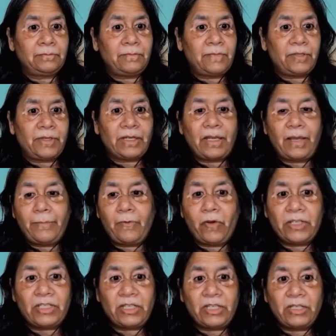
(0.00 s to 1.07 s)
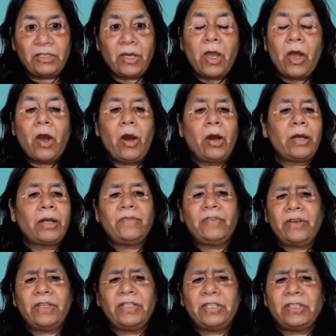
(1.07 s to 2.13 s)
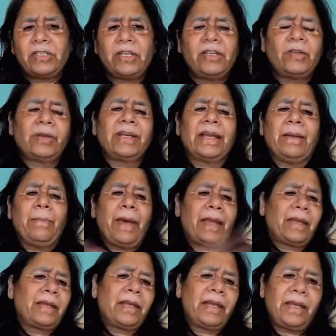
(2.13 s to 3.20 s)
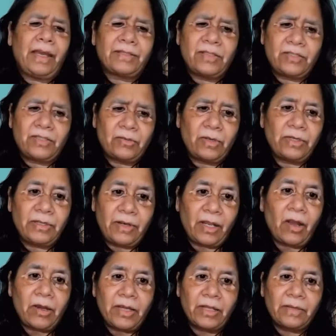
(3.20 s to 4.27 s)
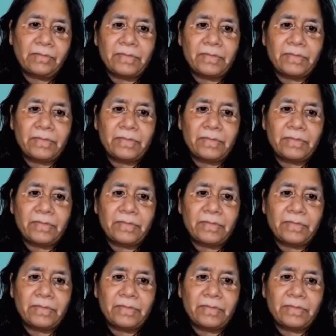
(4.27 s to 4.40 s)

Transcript: you can come watch it. Or if you're registered, you can come back and get access to all the recording.